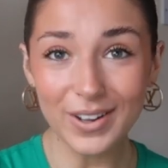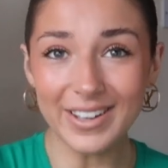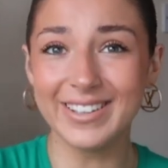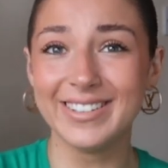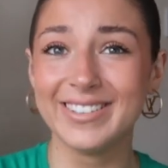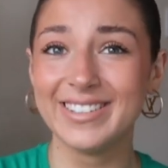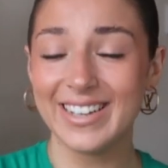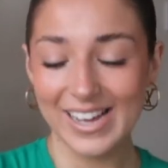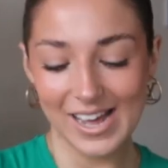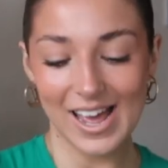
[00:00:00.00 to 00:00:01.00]

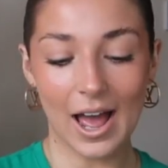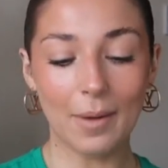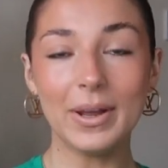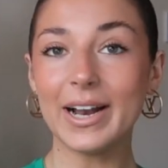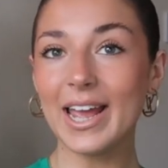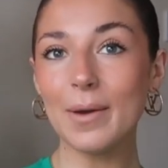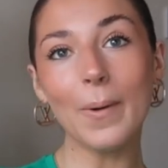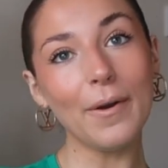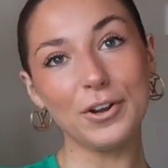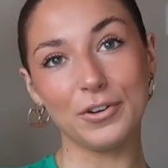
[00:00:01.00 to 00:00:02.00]
I mean, I am
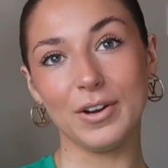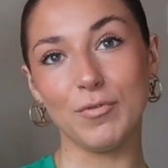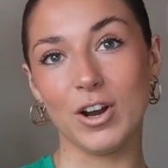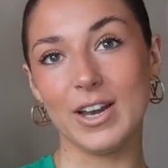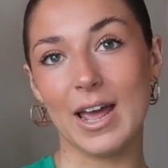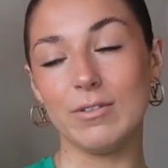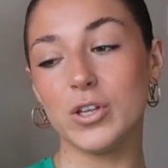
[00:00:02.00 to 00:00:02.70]
wearing green right now,